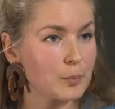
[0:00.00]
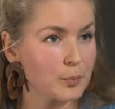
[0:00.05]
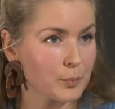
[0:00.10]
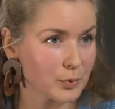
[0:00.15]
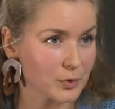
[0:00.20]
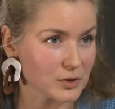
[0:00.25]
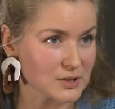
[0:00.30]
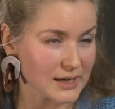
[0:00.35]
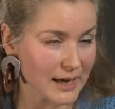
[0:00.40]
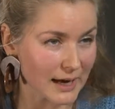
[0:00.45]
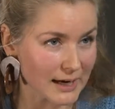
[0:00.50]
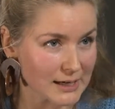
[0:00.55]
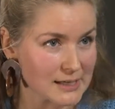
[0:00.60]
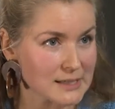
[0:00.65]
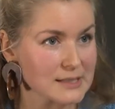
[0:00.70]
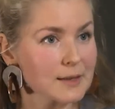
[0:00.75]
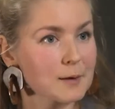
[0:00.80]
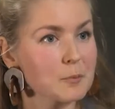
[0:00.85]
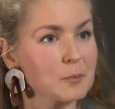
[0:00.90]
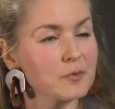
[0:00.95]

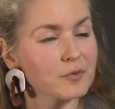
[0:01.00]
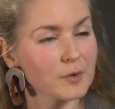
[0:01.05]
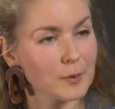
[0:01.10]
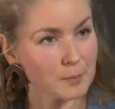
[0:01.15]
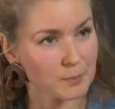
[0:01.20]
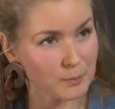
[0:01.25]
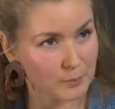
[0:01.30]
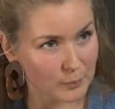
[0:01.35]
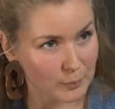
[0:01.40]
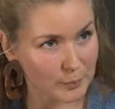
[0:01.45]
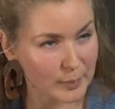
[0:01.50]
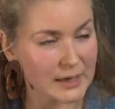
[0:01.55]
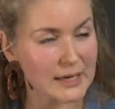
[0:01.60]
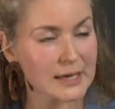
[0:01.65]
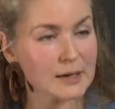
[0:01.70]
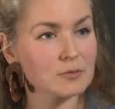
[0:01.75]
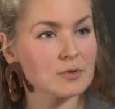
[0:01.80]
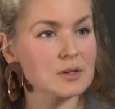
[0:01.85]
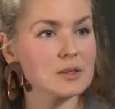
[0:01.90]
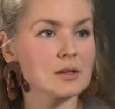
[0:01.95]
protect them from
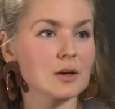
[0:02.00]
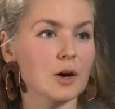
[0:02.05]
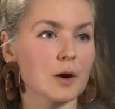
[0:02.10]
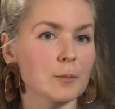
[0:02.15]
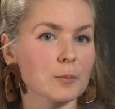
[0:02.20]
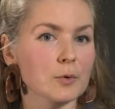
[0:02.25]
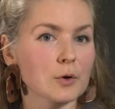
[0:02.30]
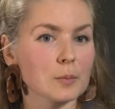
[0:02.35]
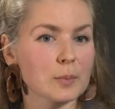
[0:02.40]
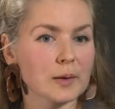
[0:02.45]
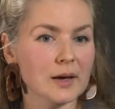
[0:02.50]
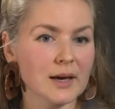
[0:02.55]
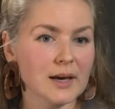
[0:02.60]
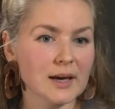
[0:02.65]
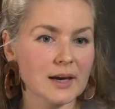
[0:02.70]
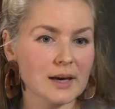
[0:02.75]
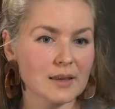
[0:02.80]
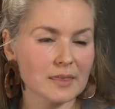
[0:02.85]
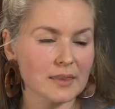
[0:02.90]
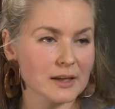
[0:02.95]
being with the armed group,
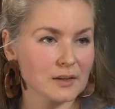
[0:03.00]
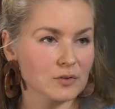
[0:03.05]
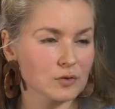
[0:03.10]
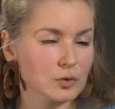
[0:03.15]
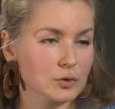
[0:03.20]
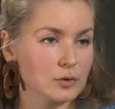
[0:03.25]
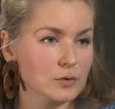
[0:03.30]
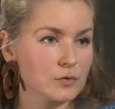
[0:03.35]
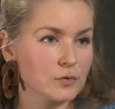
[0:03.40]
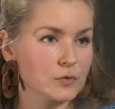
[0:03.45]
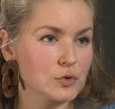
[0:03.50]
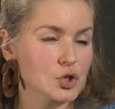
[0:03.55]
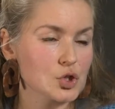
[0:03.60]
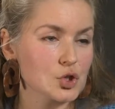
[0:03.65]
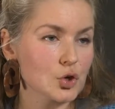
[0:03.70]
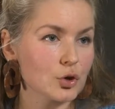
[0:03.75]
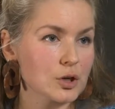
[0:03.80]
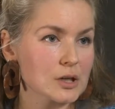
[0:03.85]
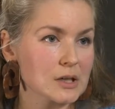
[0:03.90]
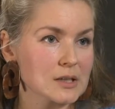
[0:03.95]
that sort of
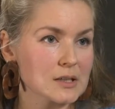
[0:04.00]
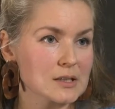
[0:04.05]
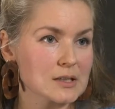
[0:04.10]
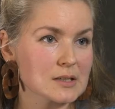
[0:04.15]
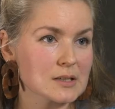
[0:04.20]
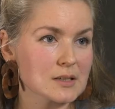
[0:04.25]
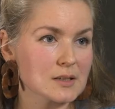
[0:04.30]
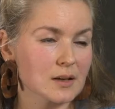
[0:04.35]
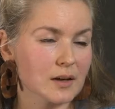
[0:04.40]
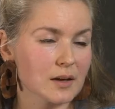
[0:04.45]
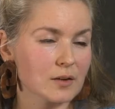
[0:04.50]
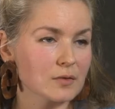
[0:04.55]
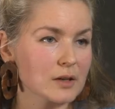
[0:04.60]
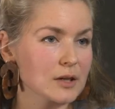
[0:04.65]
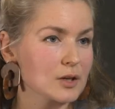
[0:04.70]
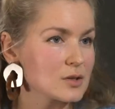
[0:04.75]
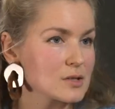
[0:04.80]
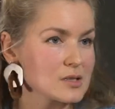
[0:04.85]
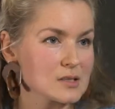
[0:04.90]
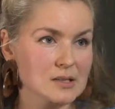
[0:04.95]
joint
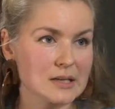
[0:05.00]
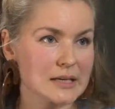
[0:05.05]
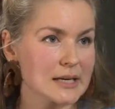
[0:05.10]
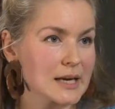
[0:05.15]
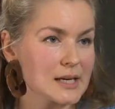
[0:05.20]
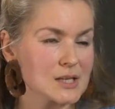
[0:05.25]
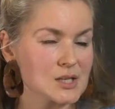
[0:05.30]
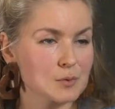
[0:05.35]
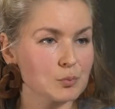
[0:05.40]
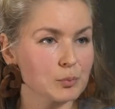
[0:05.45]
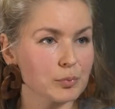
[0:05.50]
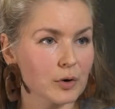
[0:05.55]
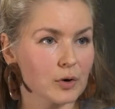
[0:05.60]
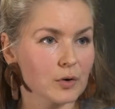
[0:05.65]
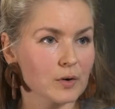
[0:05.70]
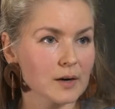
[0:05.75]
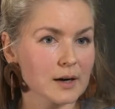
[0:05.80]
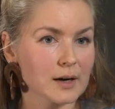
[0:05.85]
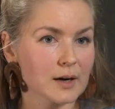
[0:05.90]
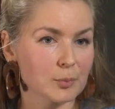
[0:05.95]
reconciliation
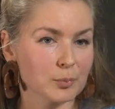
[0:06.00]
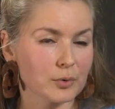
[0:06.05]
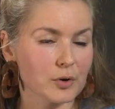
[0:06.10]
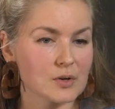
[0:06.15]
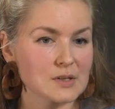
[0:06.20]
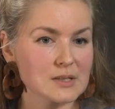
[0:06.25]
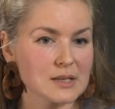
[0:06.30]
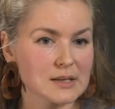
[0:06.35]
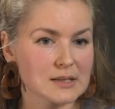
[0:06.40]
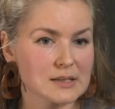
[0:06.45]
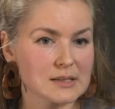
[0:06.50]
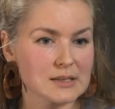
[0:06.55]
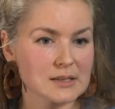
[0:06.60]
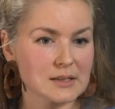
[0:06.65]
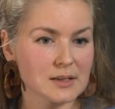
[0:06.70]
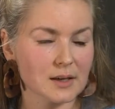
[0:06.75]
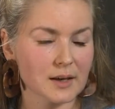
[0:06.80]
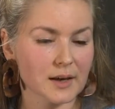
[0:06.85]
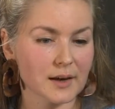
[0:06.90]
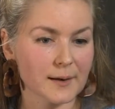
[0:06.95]
process